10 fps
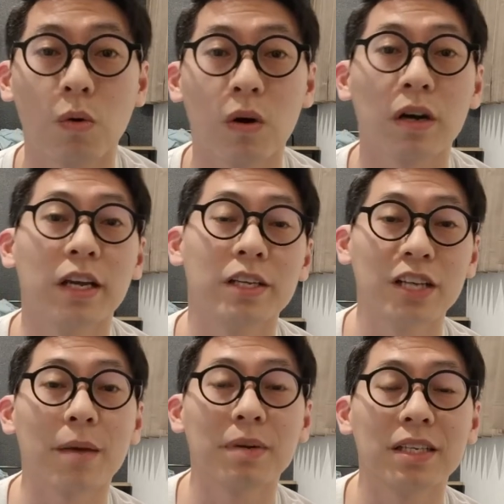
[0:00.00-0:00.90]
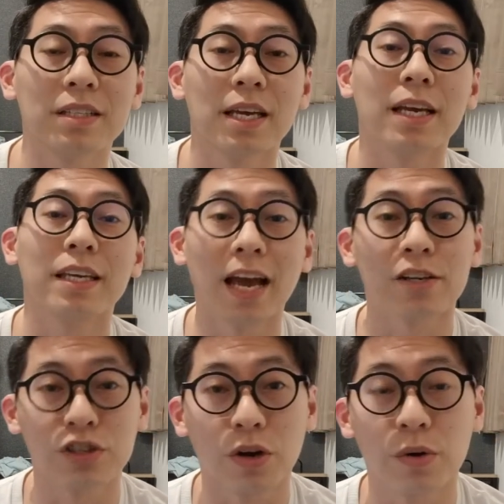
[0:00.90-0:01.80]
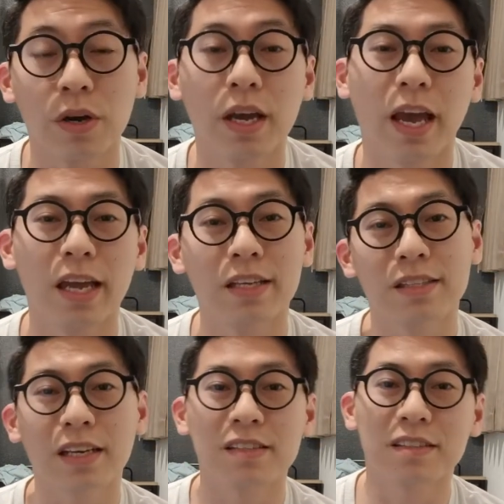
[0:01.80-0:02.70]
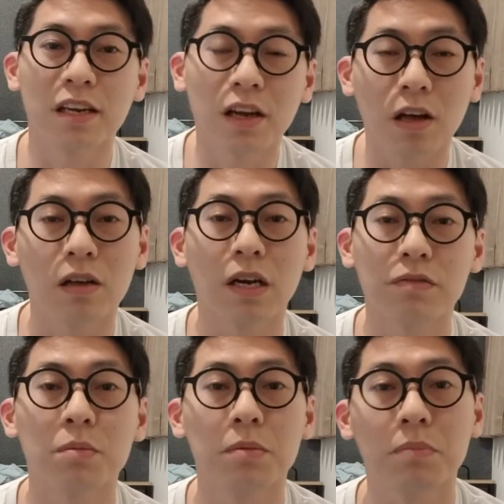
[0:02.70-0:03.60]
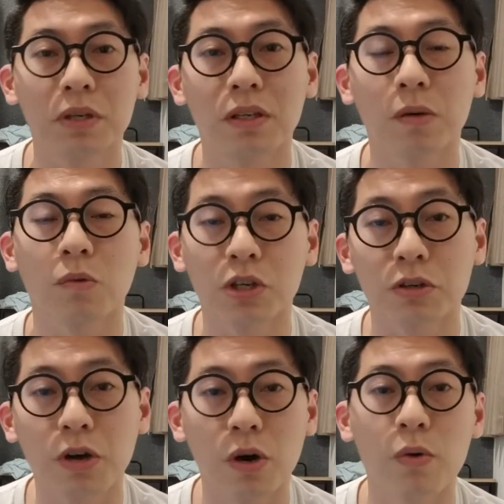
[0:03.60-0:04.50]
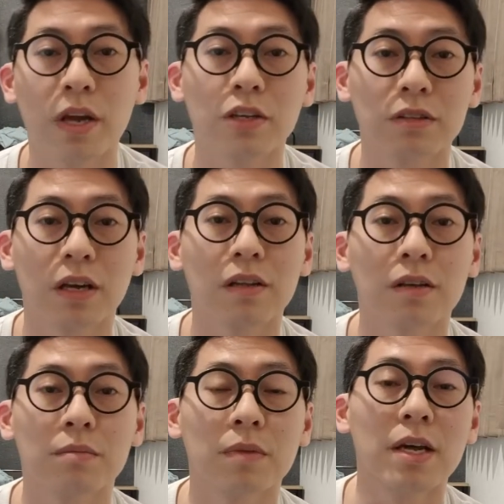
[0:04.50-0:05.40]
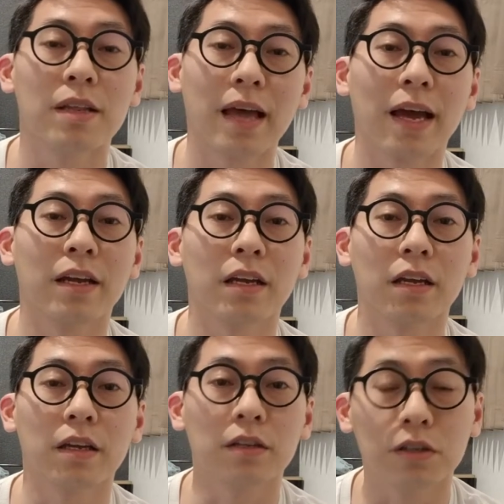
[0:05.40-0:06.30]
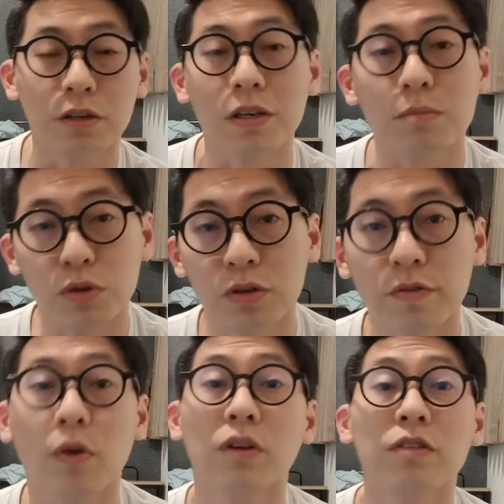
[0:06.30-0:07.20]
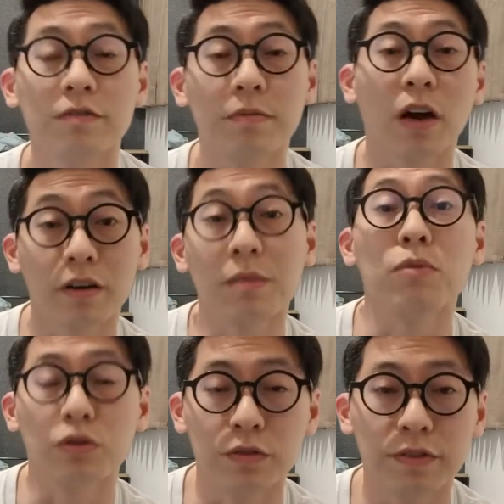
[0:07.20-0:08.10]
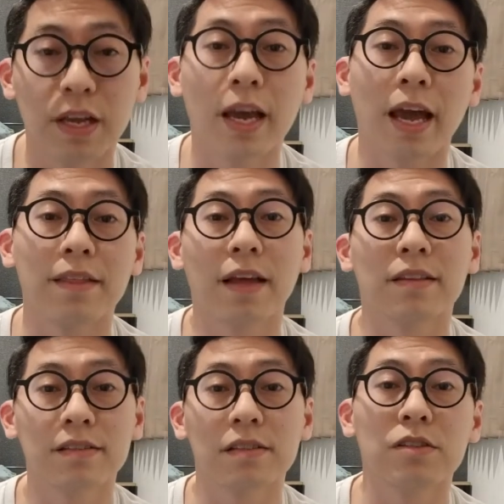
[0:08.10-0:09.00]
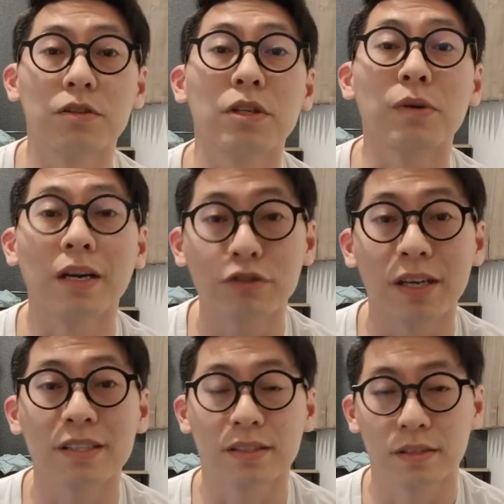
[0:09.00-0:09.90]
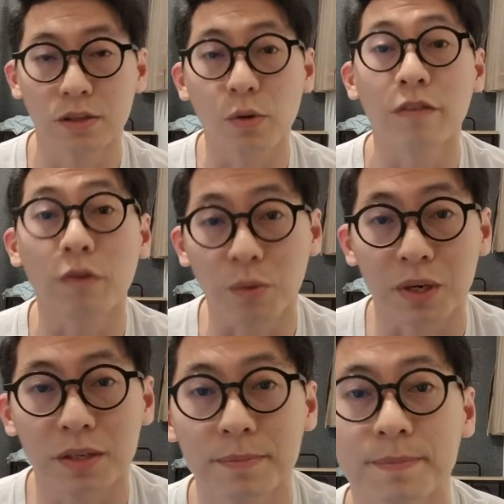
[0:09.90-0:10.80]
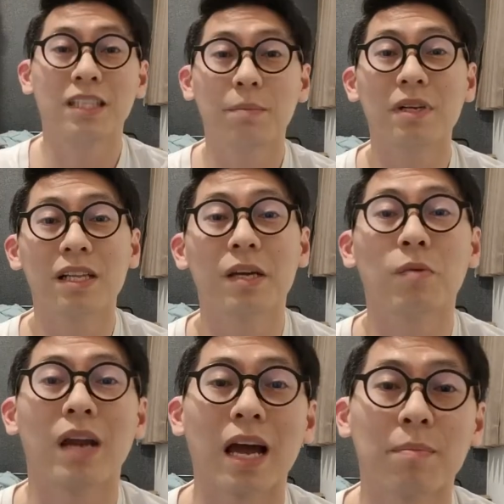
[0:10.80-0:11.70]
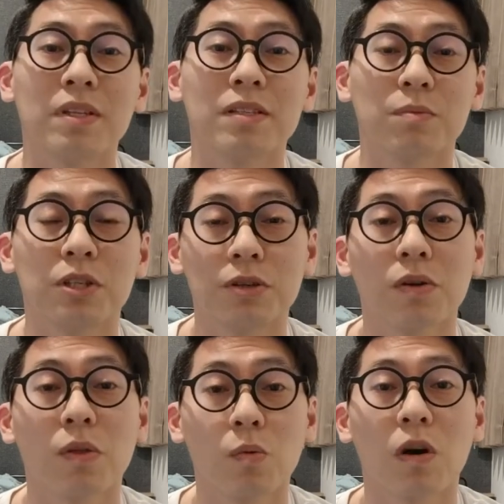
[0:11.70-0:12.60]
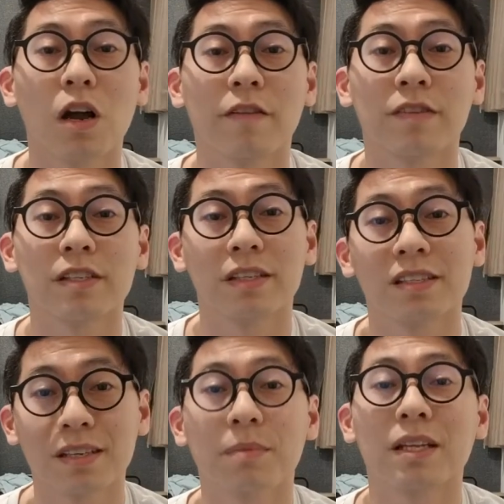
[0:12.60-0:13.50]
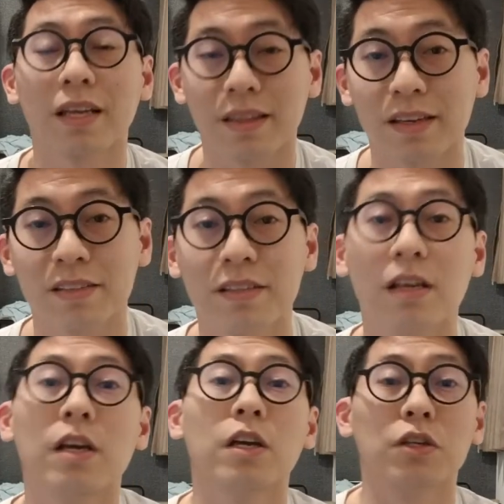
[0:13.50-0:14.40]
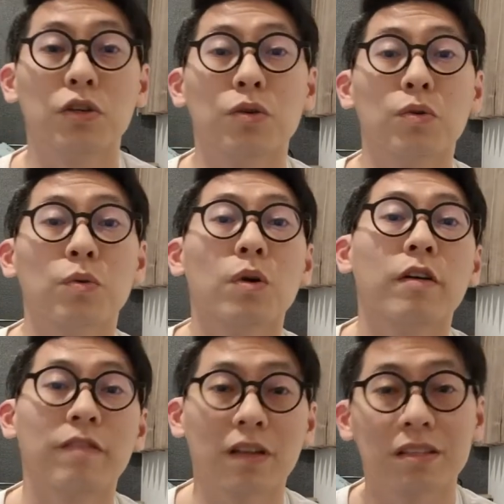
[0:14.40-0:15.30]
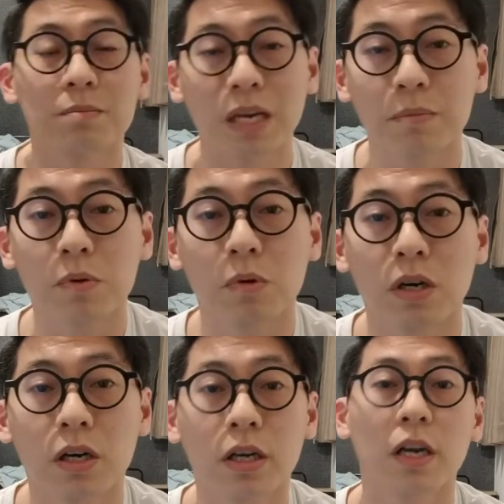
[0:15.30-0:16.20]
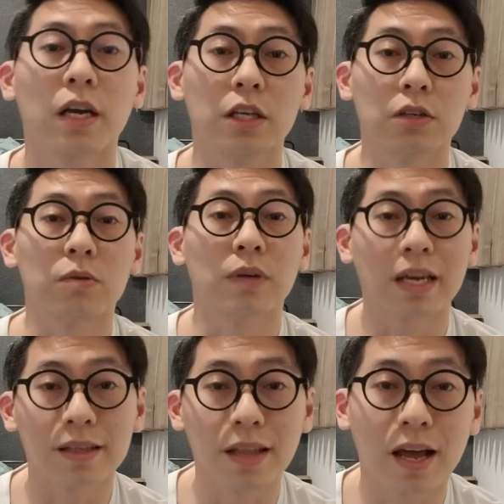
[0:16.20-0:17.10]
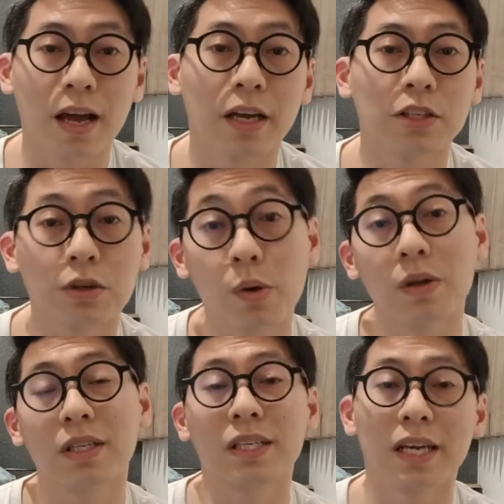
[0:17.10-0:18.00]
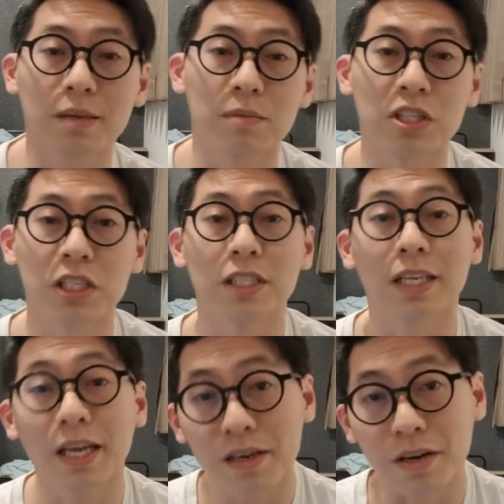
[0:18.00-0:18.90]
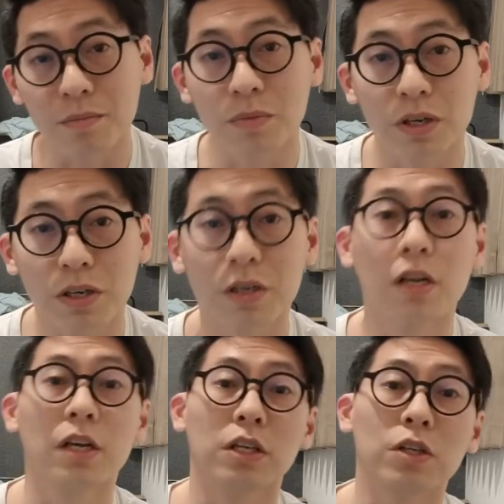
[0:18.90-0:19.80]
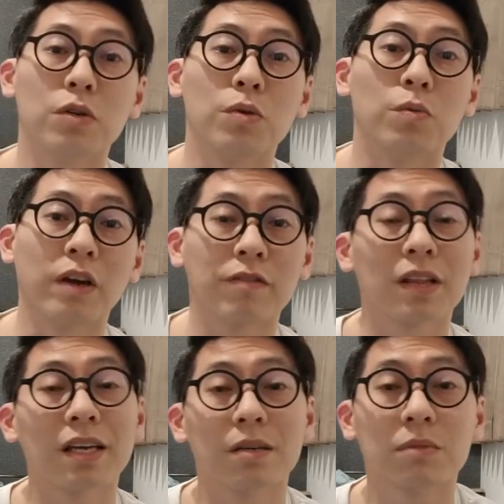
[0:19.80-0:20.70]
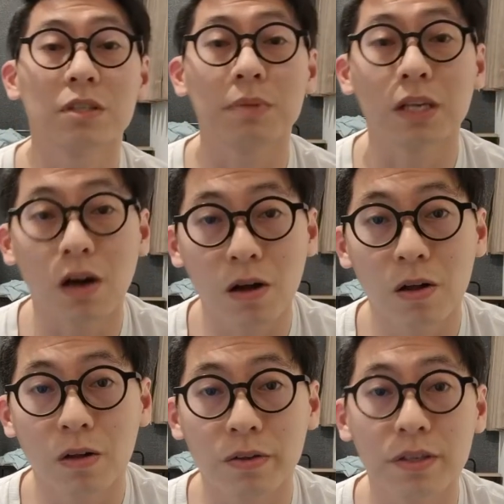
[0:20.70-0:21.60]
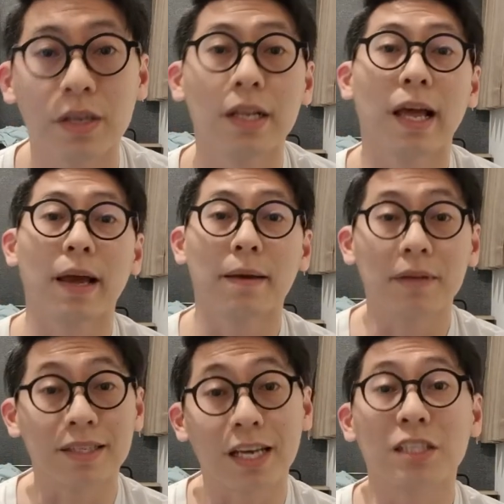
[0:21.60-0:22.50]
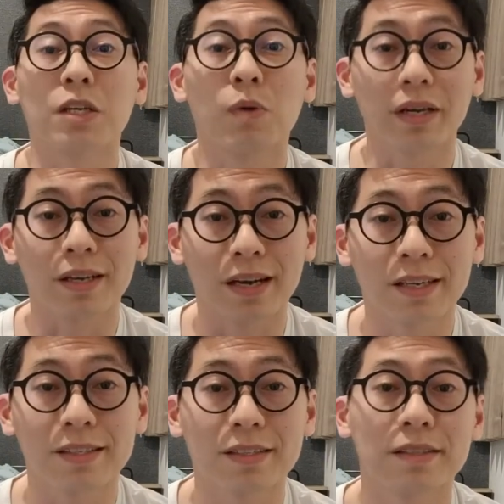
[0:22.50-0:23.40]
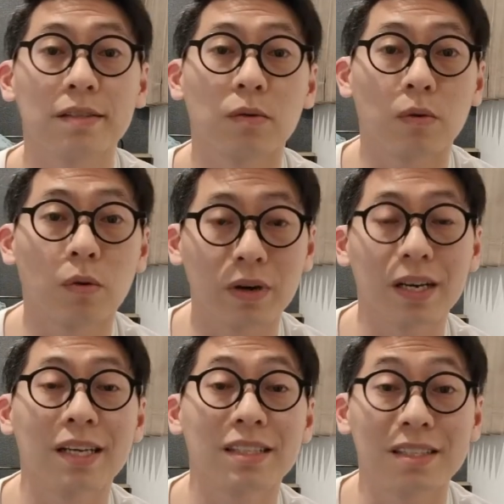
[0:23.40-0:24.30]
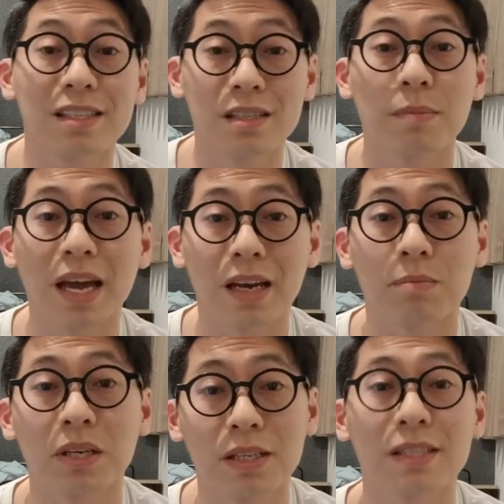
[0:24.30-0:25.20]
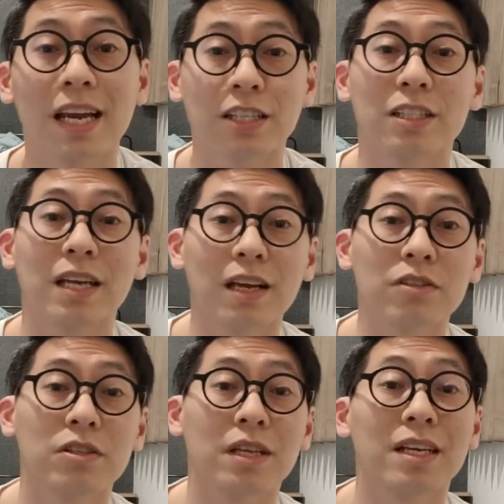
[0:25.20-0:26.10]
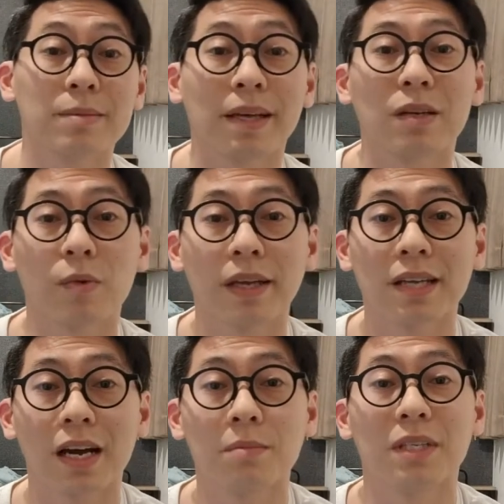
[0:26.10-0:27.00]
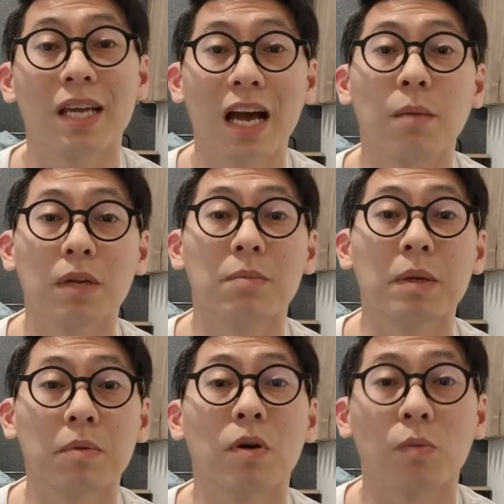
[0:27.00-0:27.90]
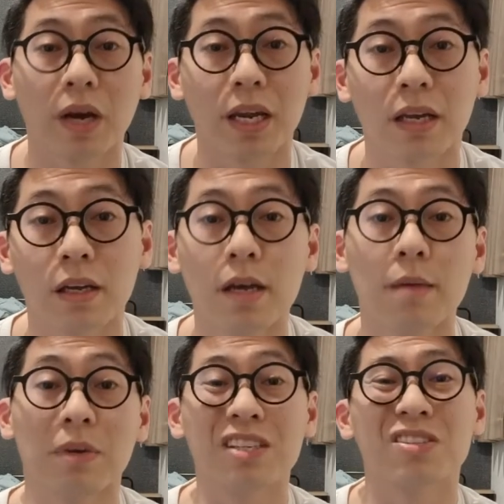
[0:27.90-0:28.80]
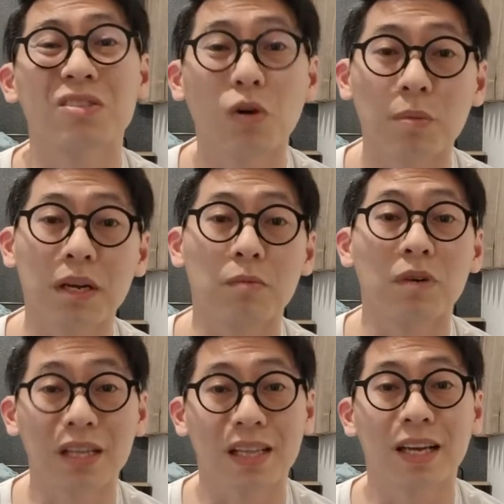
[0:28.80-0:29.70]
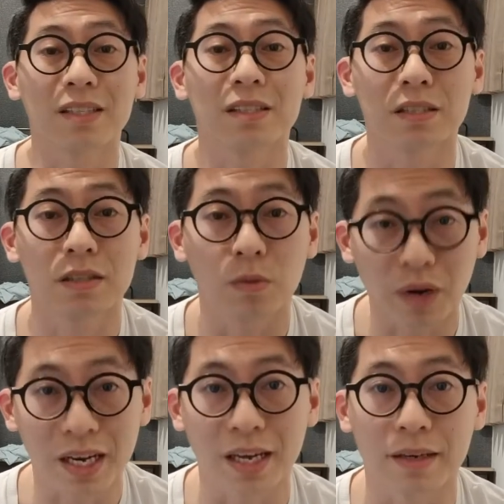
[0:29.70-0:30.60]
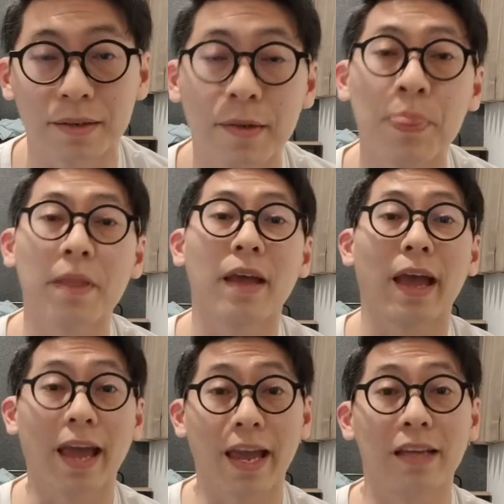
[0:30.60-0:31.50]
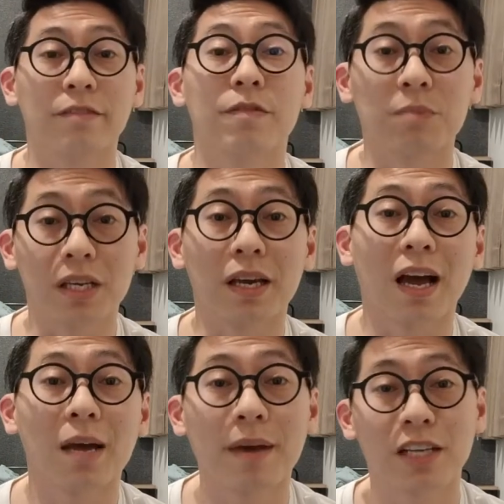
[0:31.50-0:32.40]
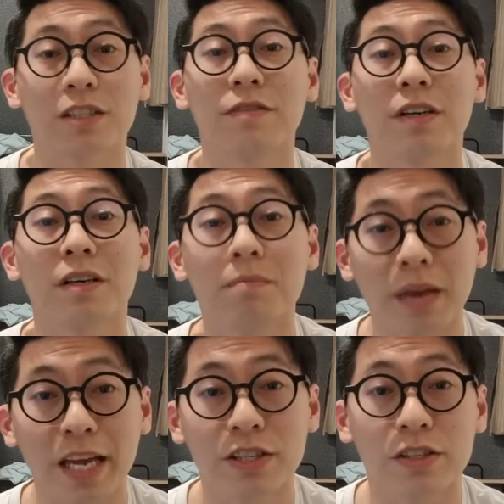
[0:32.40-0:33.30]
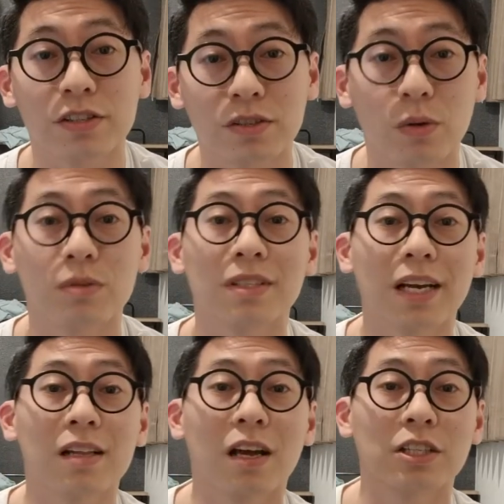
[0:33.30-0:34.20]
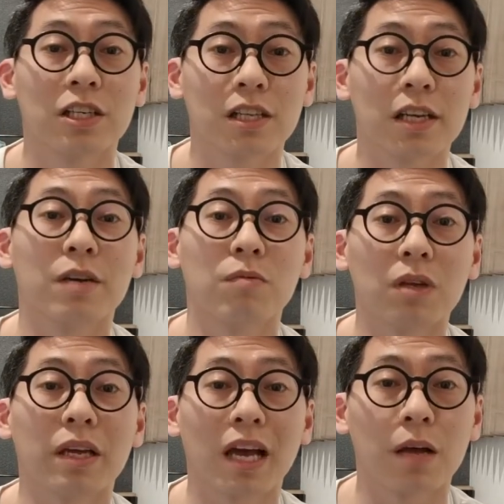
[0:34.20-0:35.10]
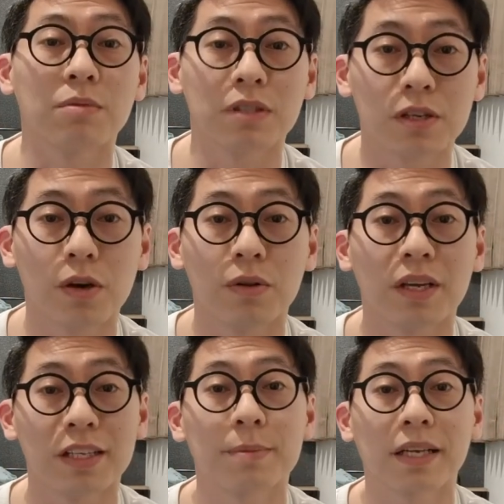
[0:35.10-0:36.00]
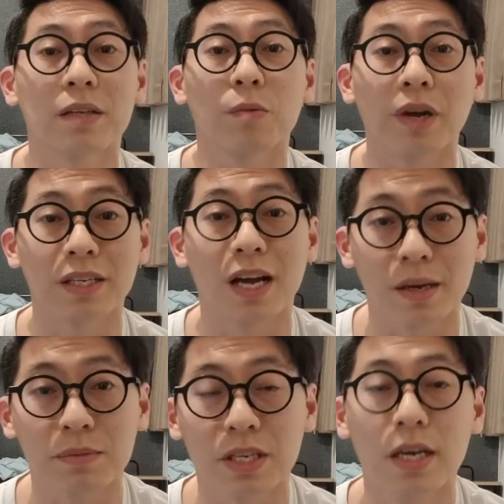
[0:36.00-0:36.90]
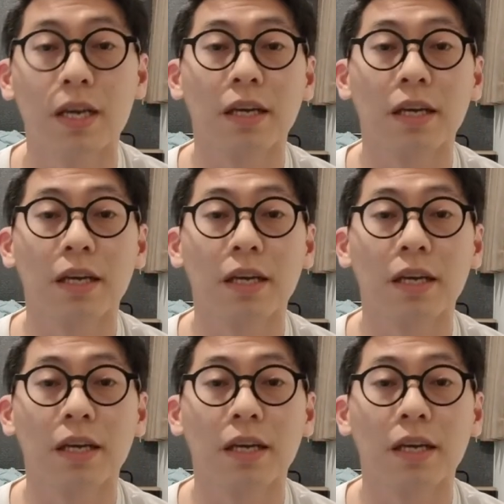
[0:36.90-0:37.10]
or in Japanese, yakusho. And it's like a city hall government building where you go and you tell them that you're going to move or you've already moved and that this is your new address going forward. Typically, what happens when you go to the ward office is something like this. You fill out some paperwork, you get in line, you go to the ticket machine to get a number, you wait for that number to be called. It's actually quite nice, organized, and systematic because it actually tells you the expected wait times and how many people are waiting, because nobody really likes waiting. And for me, I'm actually very impatient, so psychologically it really helps to know the expected wait times.